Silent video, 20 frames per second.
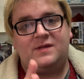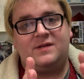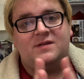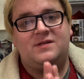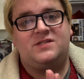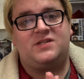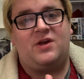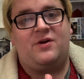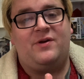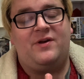
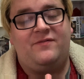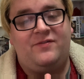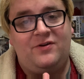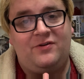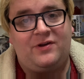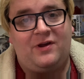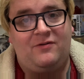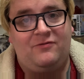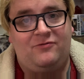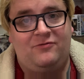So if you're
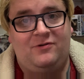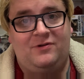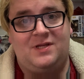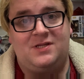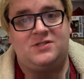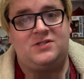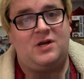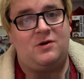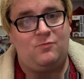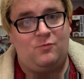going through
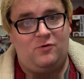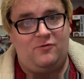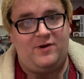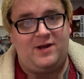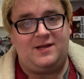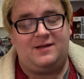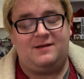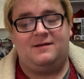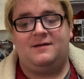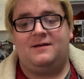this, don't
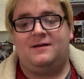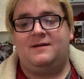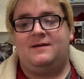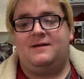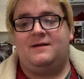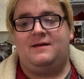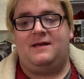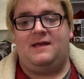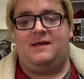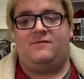worry.
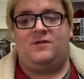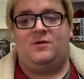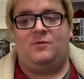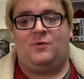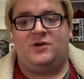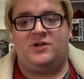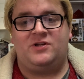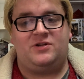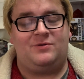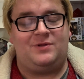If you
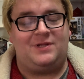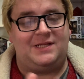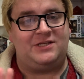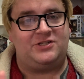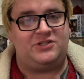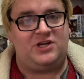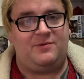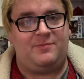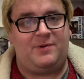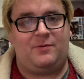want to do it the
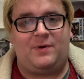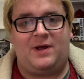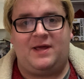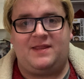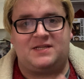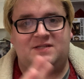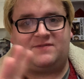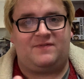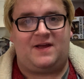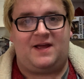legitimate way,
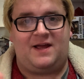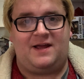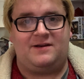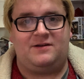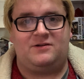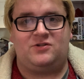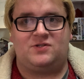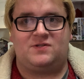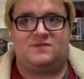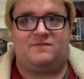that's fine.
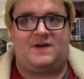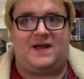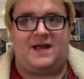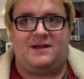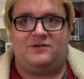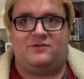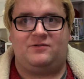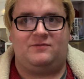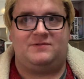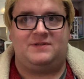Just
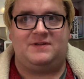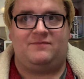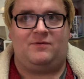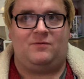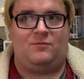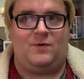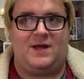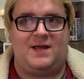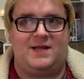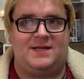find
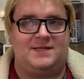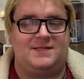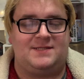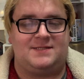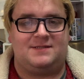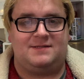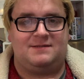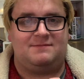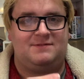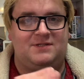different
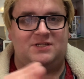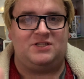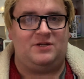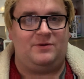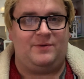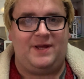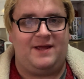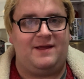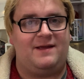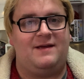ways to do
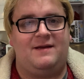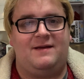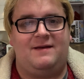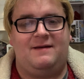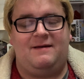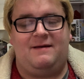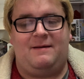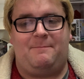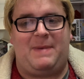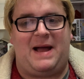it.
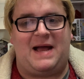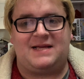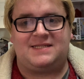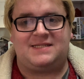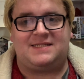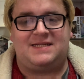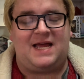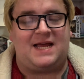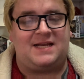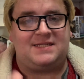Mass
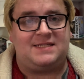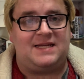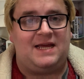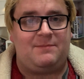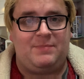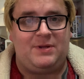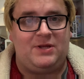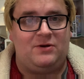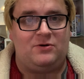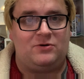
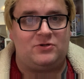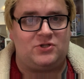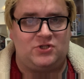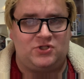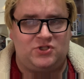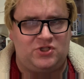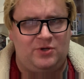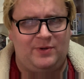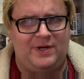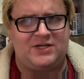99p auctions
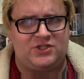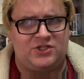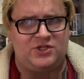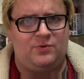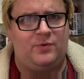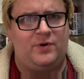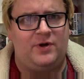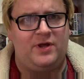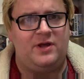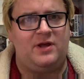do actually
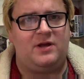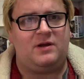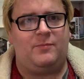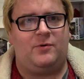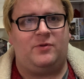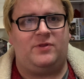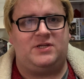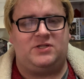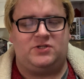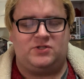work,
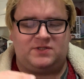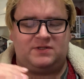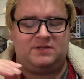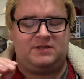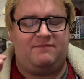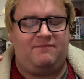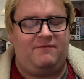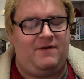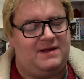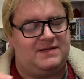but
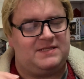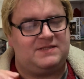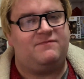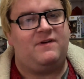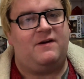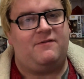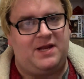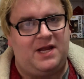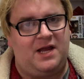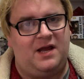it's
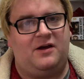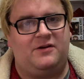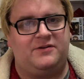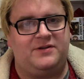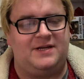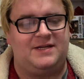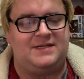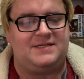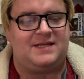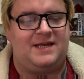very hard,
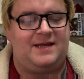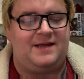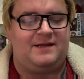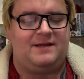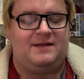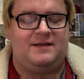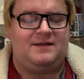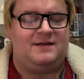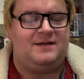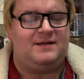and it's like,
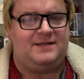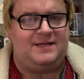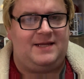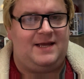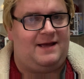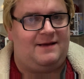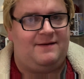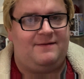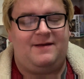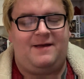
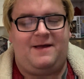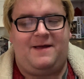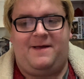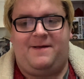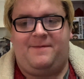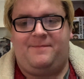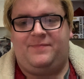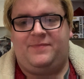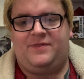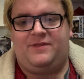yeah,
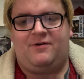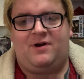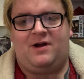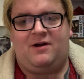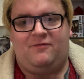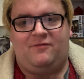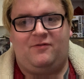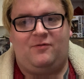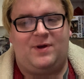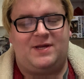there are
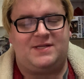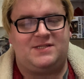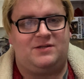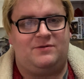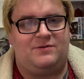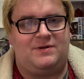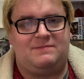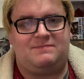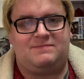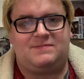other ways
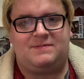to